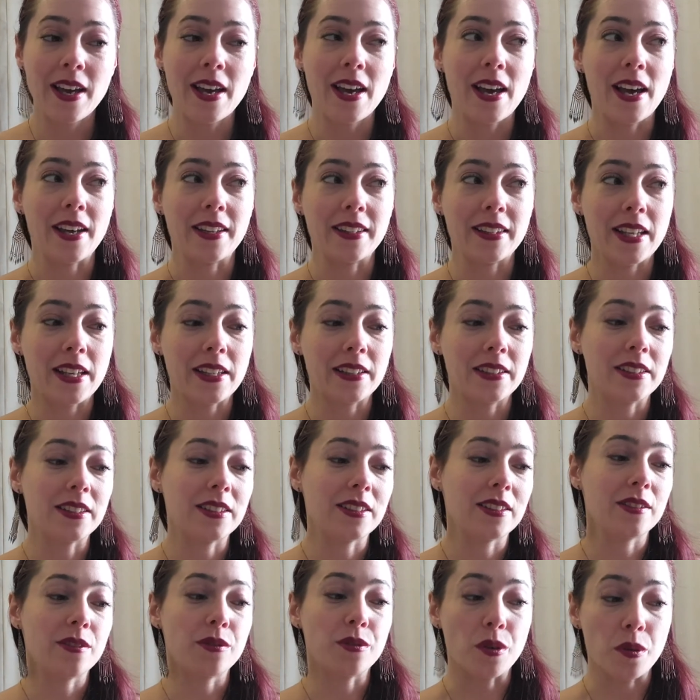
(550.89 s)
And that
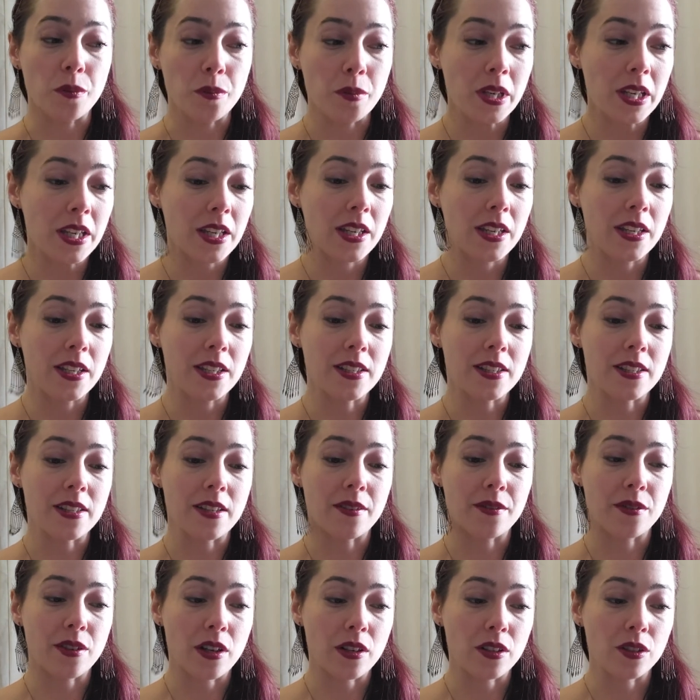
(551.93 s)
for me is a
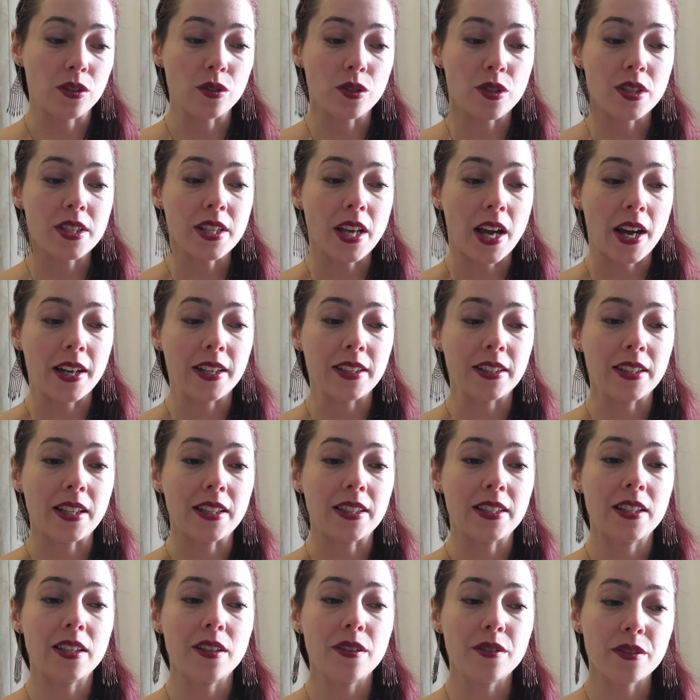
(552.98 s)
very good sign
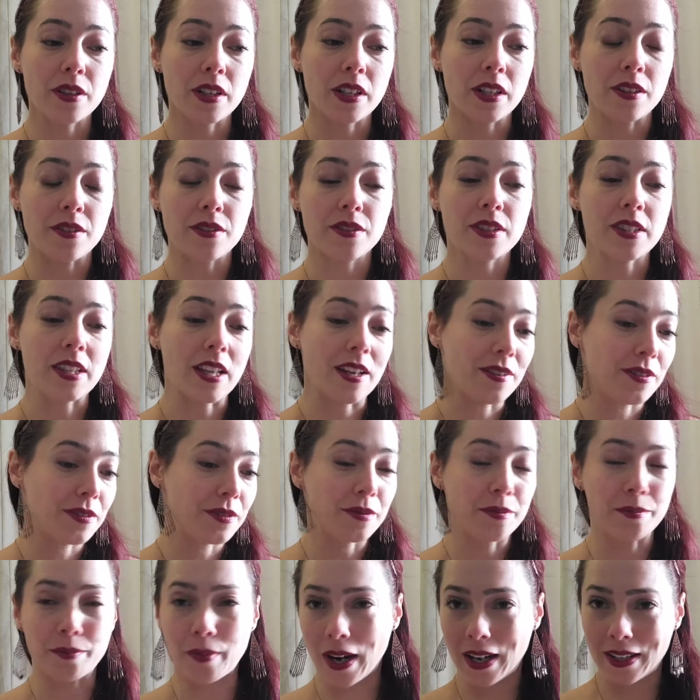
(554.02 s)
that even if stuff
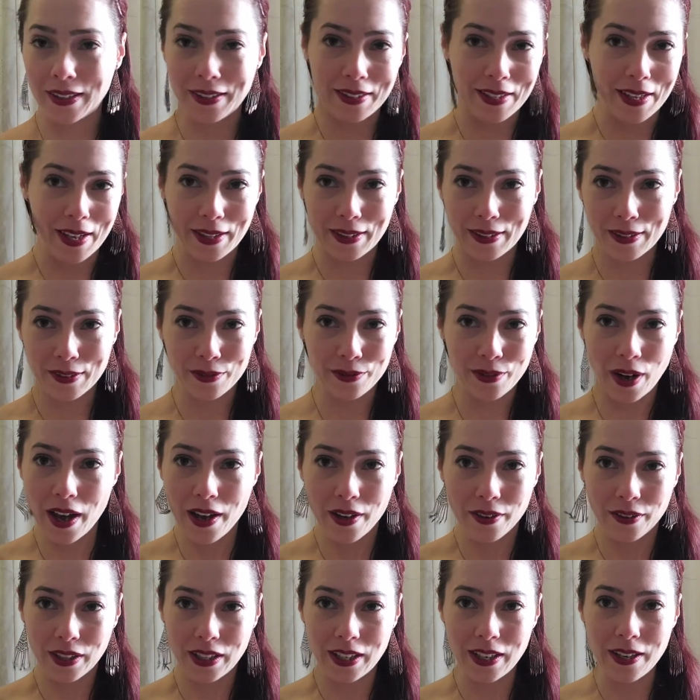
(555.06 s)
might get
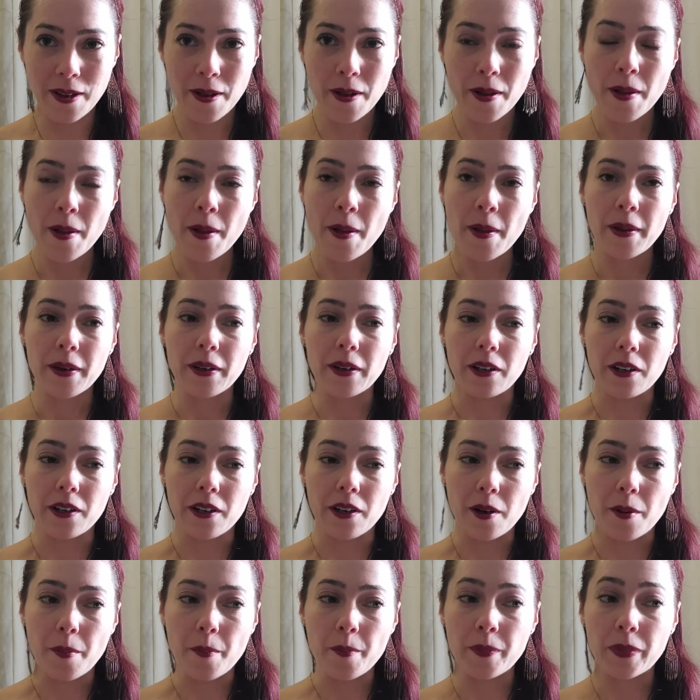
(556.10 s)
fiery,
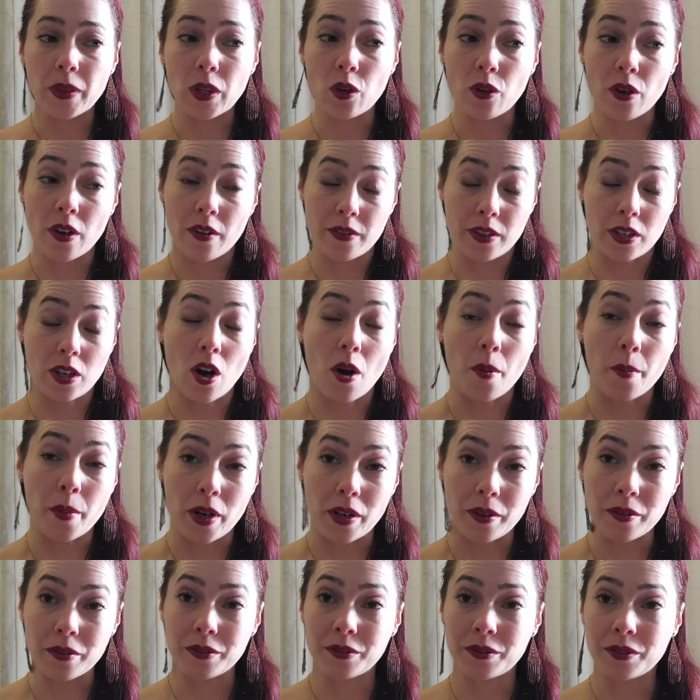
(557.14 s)
you have a
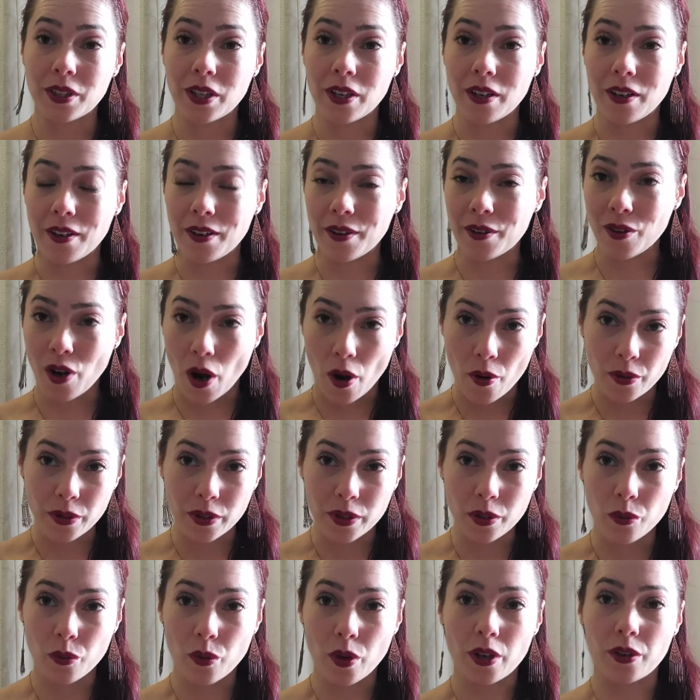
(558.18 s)
common ground
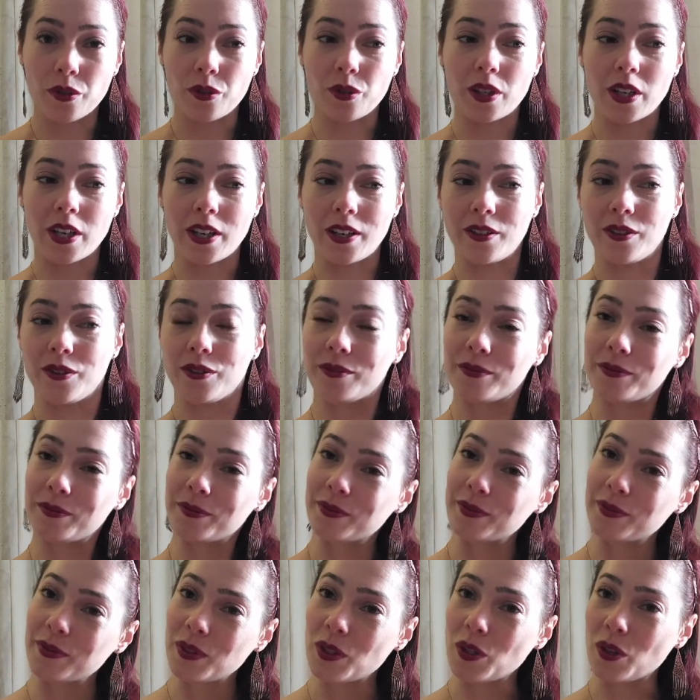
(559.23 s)
where you can,
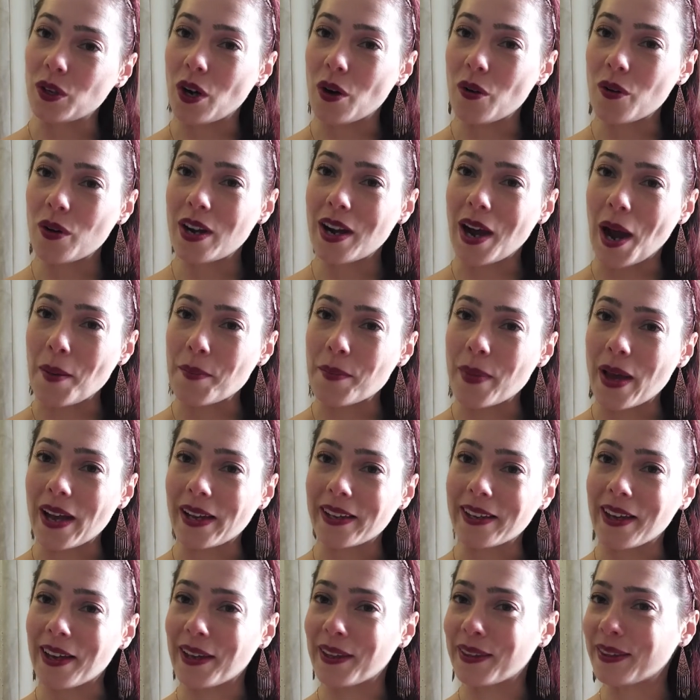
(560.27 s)
come
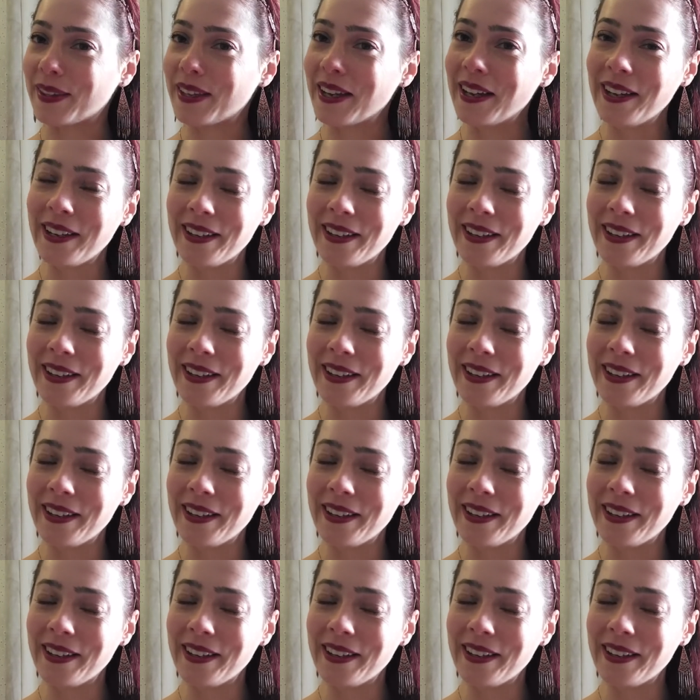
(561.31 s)
back and